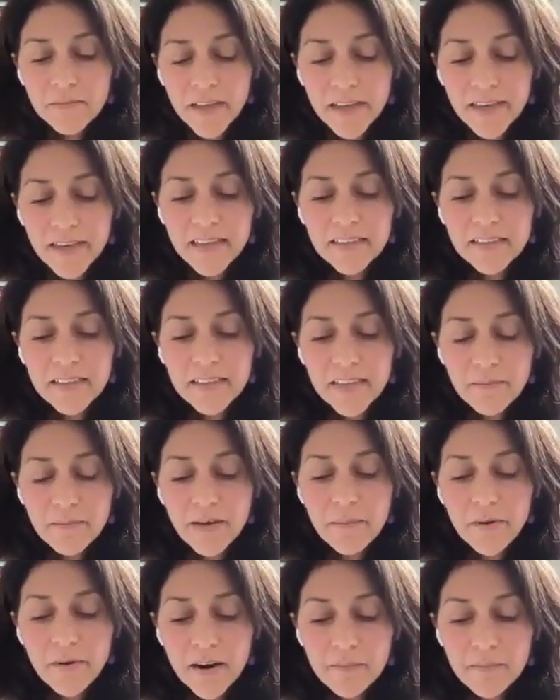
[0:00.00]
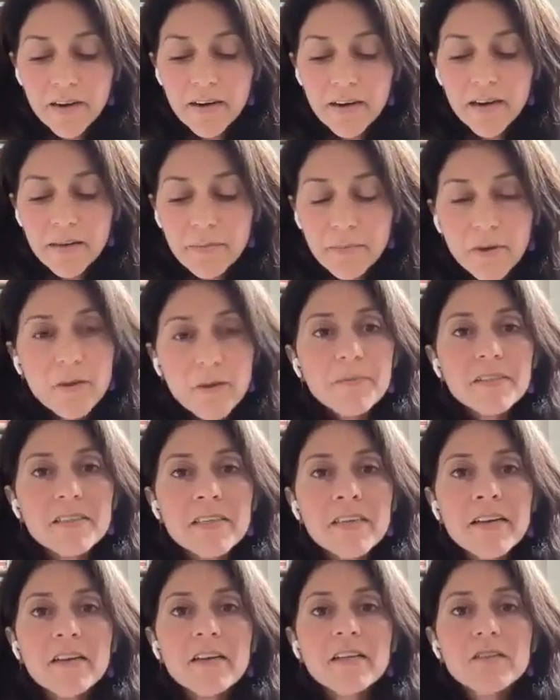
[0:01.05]
Like I said, my primary purpose
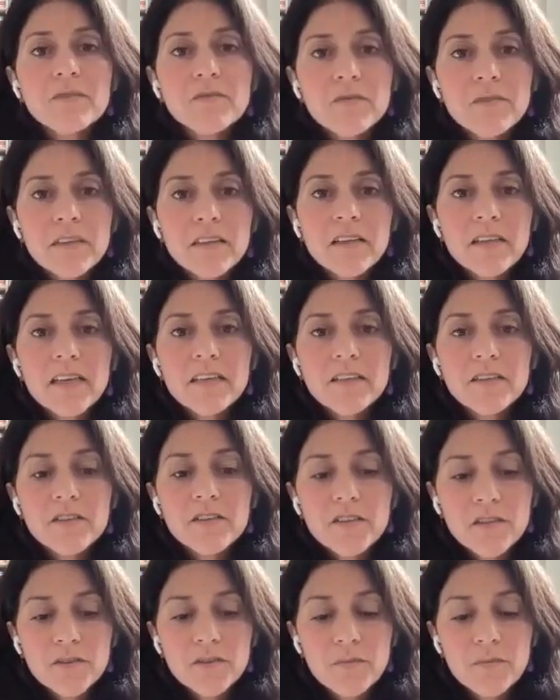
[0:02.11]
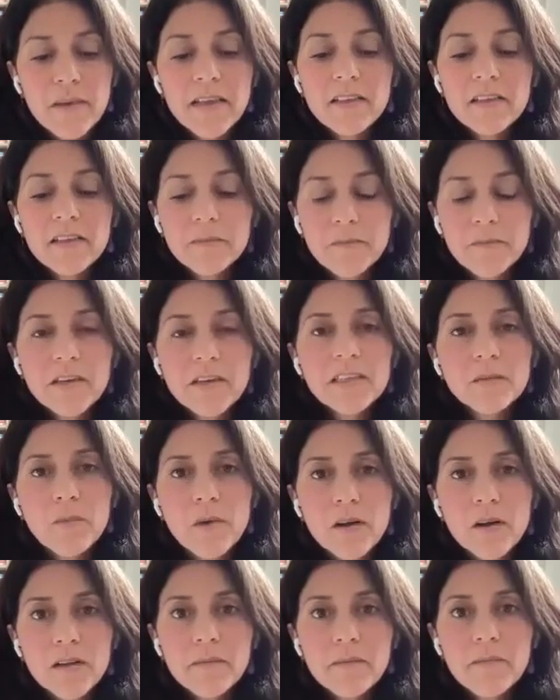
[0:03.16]
here is really to make this book as
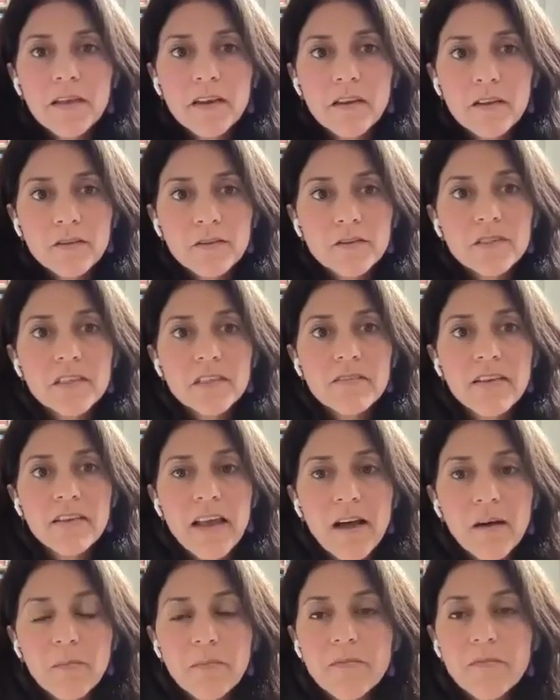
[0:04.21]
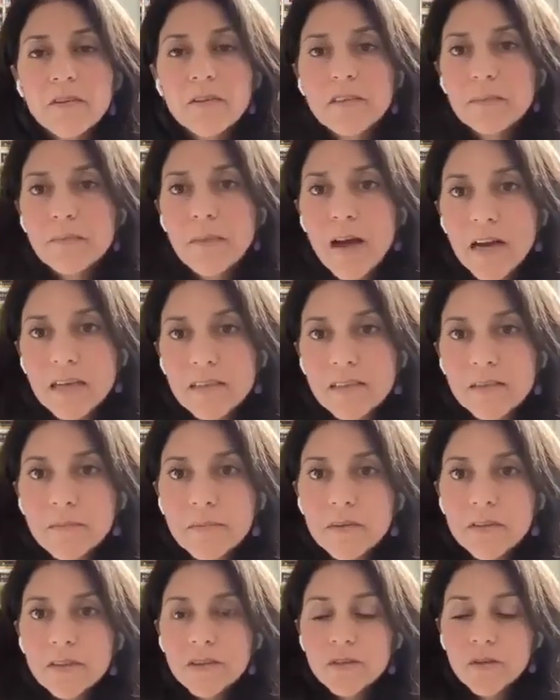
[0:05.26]
welcoming, inclusive, and helpful as
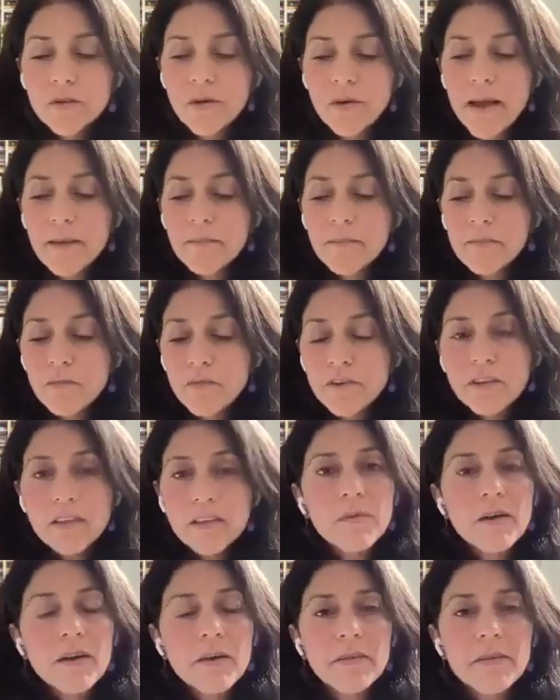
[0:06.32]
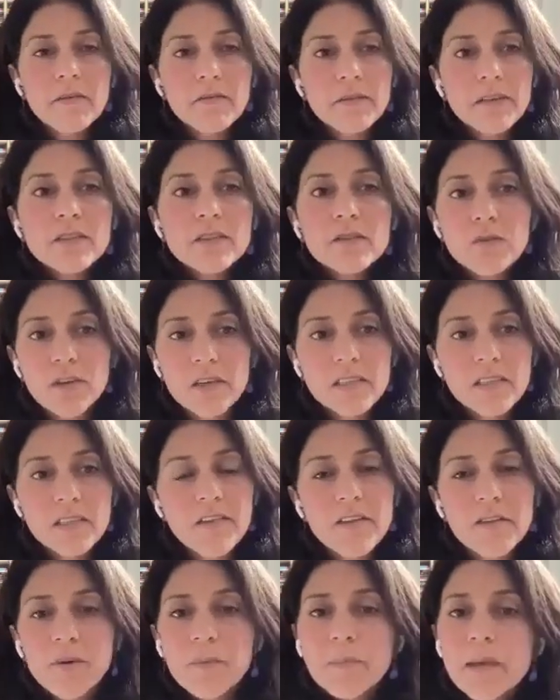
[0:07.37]
possible. So I really want to be a resource if
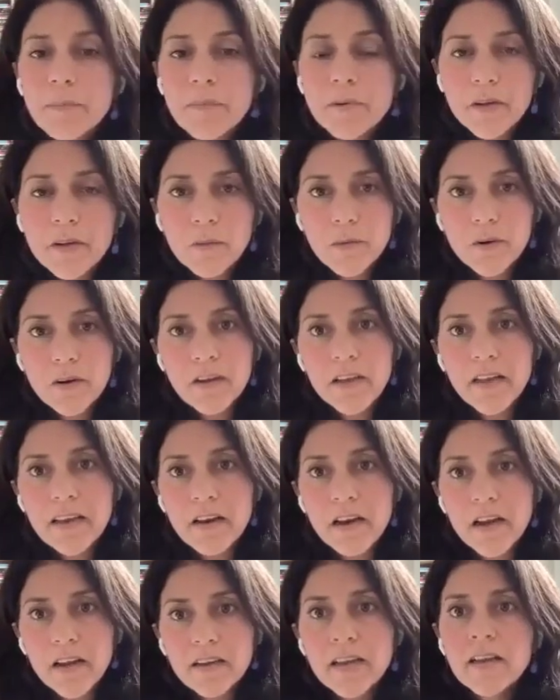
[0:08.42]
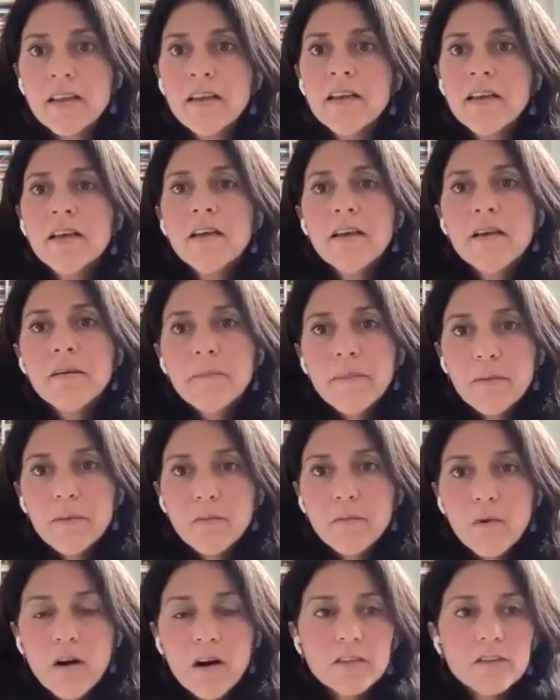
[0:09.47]
other people are working on
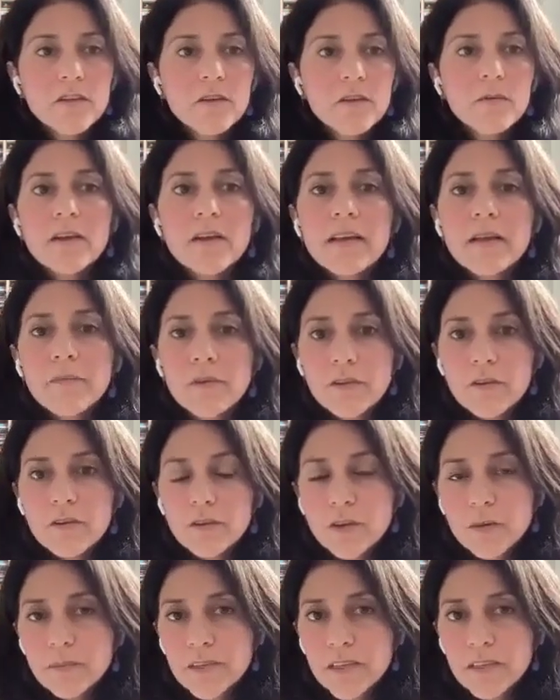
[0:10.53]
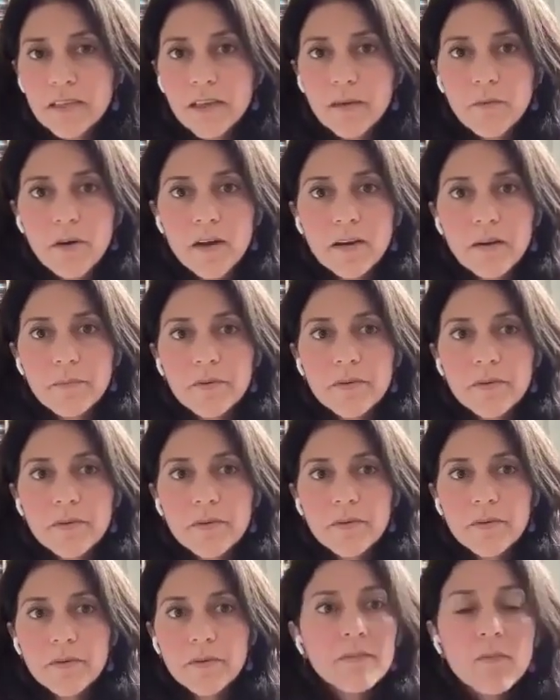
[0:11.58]
memoirs or working with groups that they want to
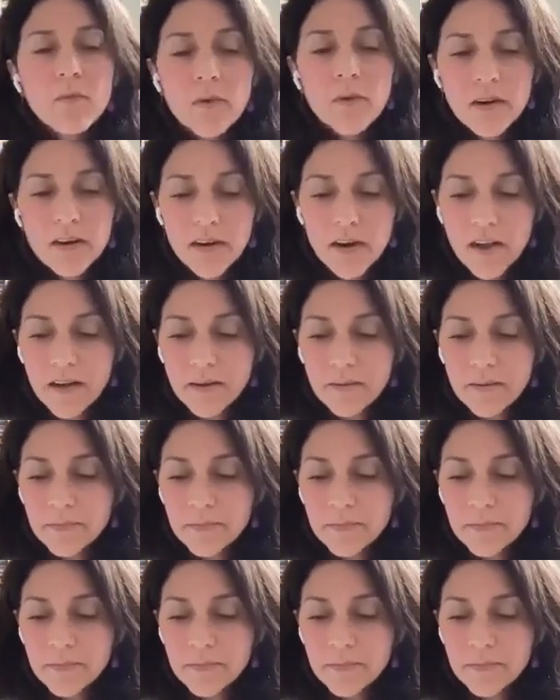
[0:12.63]
provide more.